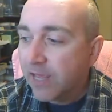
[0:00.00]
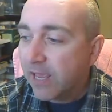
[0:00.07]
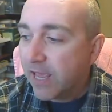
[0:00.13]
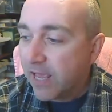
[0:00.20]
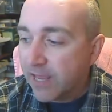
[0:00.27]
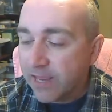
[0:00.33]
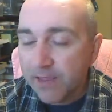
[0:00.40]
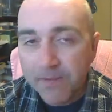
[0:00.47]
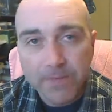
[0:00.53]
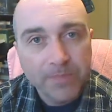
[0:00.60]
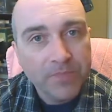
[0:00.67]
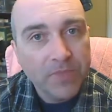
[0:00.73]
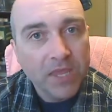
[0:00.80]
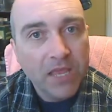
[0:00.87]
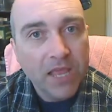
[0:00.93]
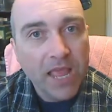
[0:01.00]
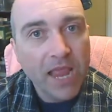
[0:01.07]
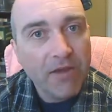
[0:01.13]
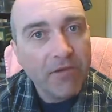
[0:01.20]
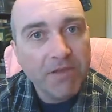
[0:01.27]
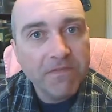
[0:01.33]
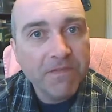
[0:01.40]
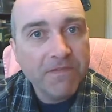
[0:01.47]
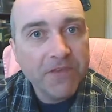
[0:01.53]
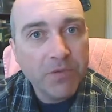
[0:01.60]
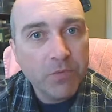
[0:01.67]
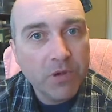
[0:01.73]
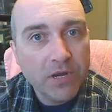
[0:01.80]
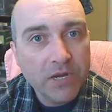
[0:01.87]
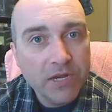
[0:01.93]
Hey, Area
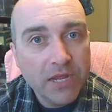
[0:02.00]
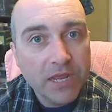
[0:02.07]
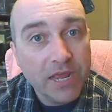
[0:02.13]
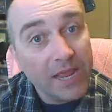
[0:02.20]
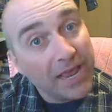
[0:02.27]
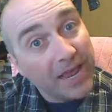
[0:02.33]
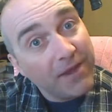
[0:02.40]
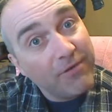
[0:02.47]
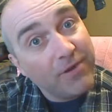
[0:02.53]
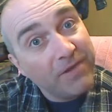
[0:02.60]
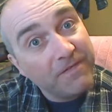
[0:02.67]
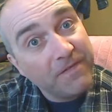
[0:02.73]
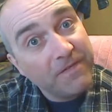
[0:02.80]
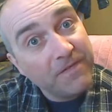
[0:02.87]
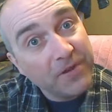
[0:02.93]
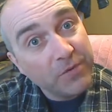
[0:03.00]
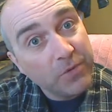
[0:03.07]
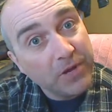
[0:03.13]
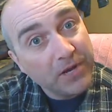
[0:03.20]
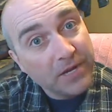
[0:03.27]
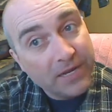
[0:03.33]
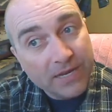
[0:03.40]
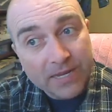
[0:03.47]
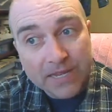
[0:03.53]
51, Area 51,